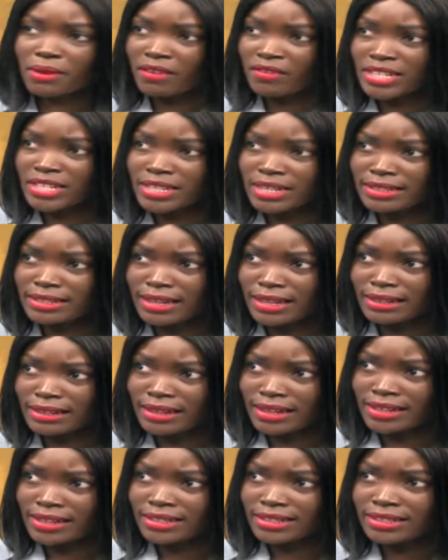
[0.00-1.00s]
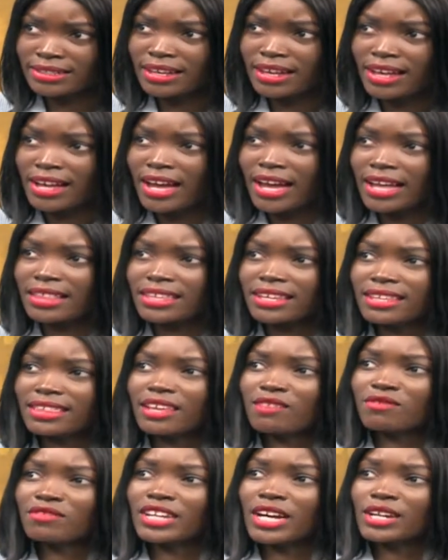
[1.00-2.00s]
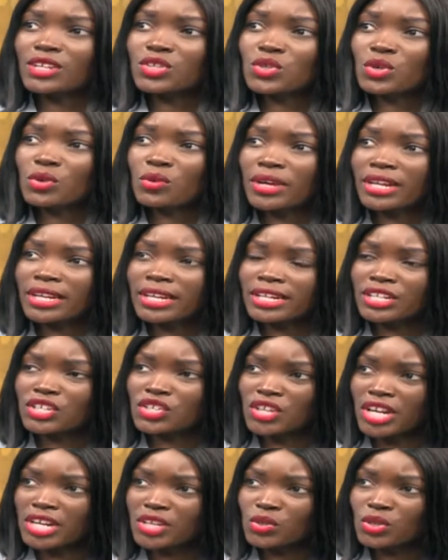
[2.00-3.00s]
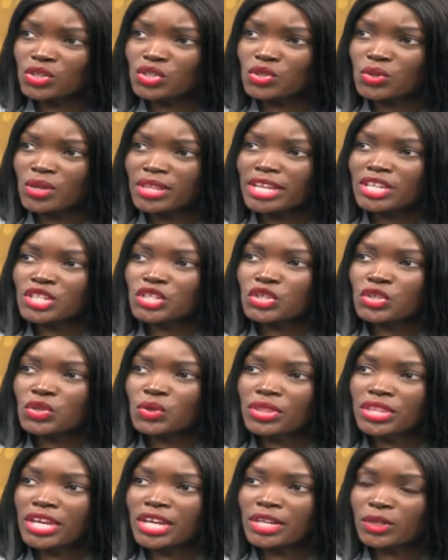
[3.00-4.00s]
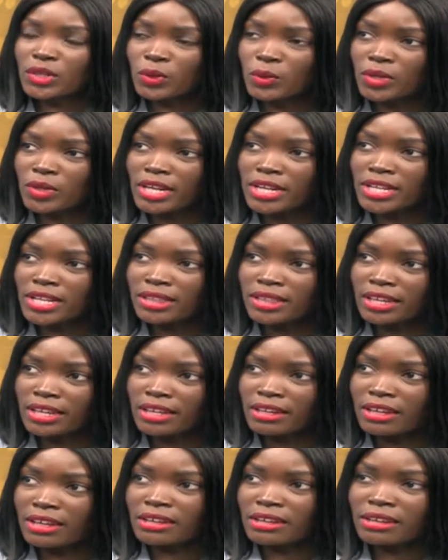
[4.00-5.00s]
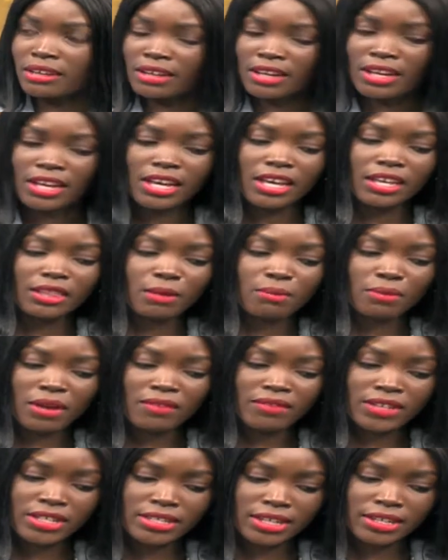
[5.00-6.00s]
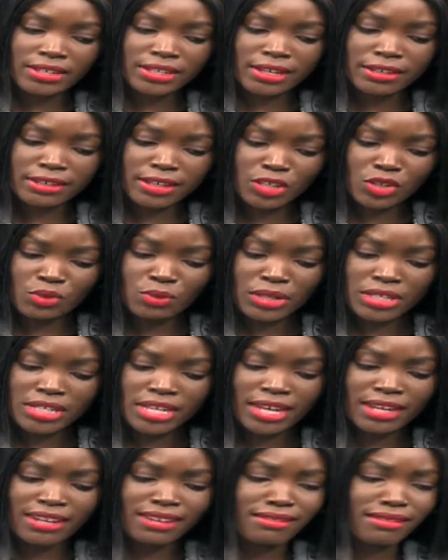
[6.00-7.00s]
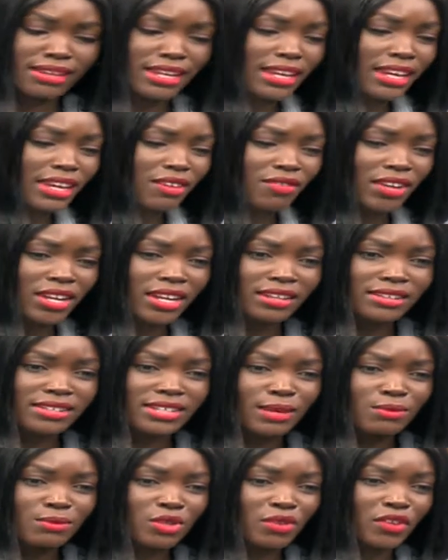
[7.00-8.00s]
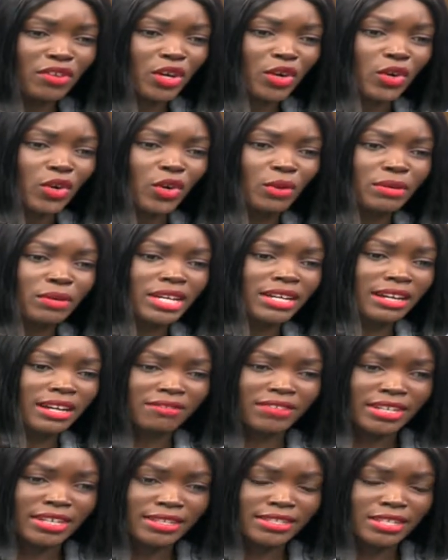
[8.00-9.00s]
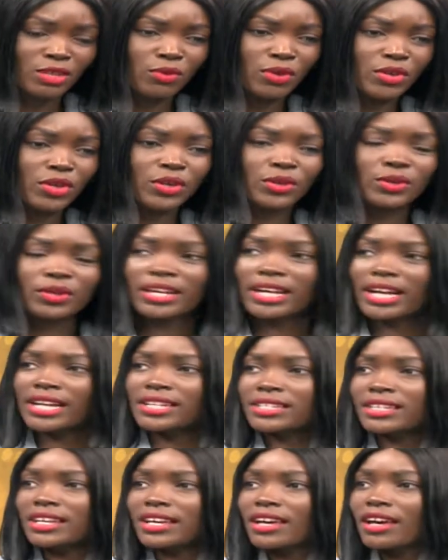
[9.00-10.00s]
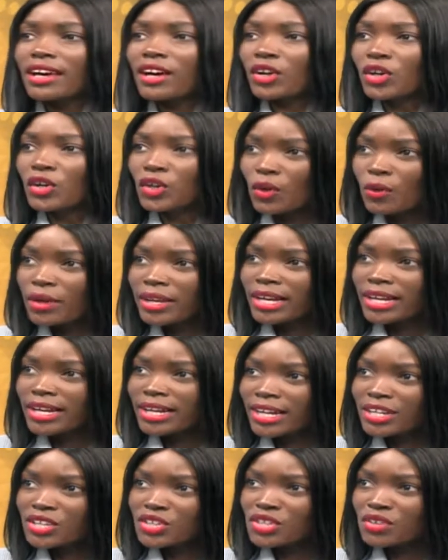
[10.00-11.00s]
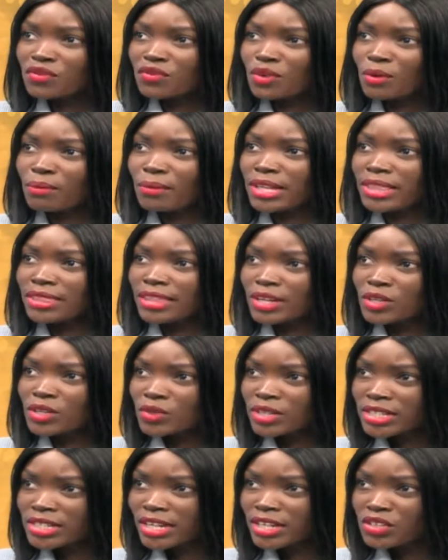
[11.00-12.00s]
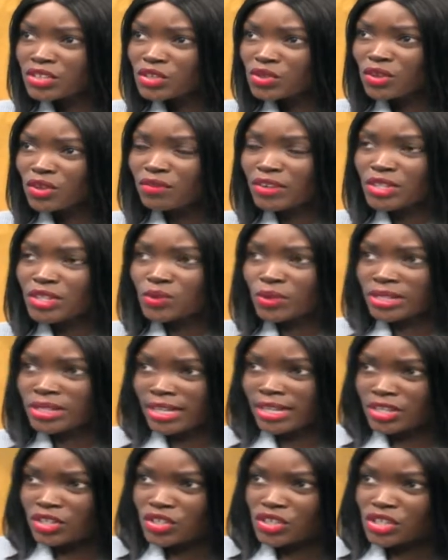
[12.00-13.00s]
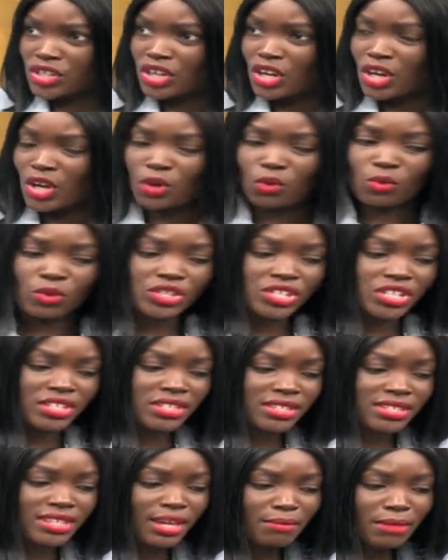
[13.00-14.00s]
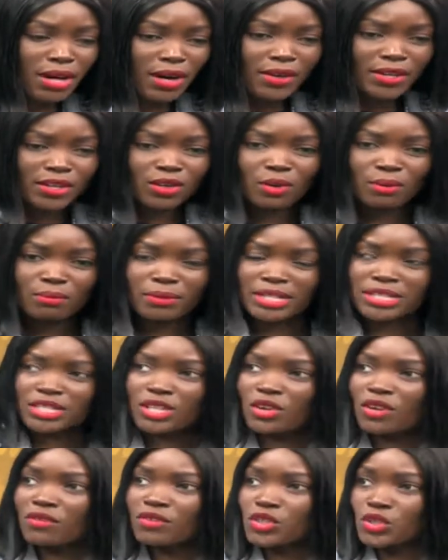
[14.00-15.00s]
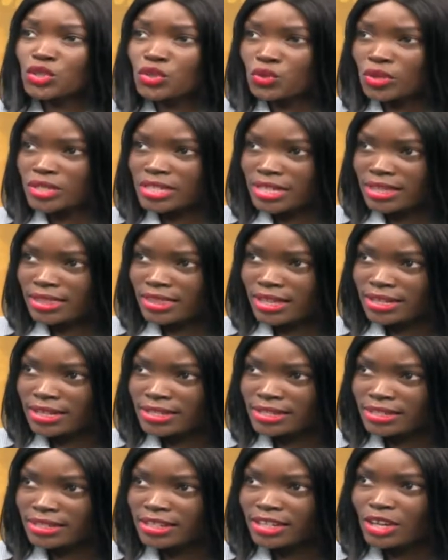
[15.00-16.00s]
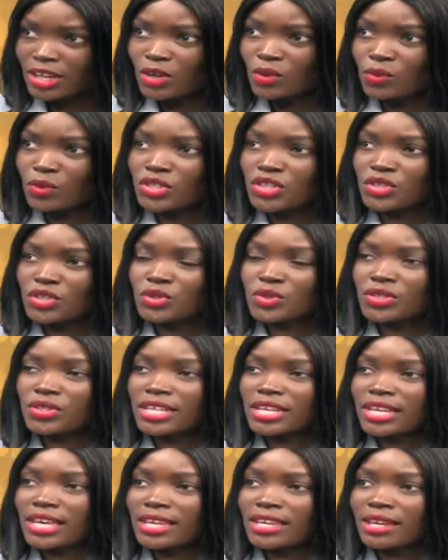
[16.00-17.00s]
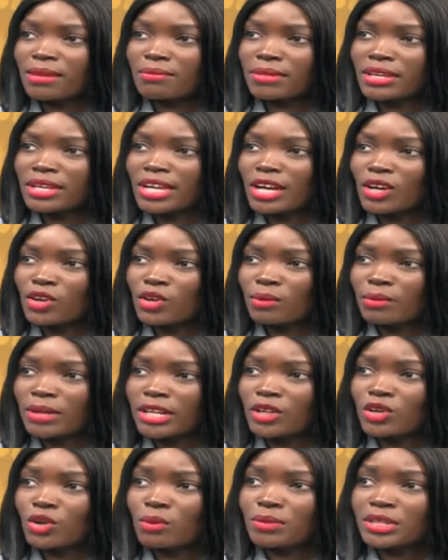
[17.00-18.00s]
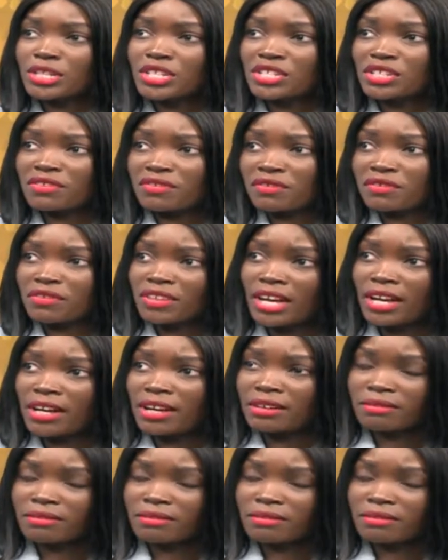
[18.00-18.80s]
Private Sector Alliance. I think they've done so well in trying to ensure that youth are included in the private sector engagement. And even in terms of economic governance, and when you're looking at growing a country from a third world country to a first world country, which is somehow encompassed in our Vision 2030, which is to see Kenya being a globally competitive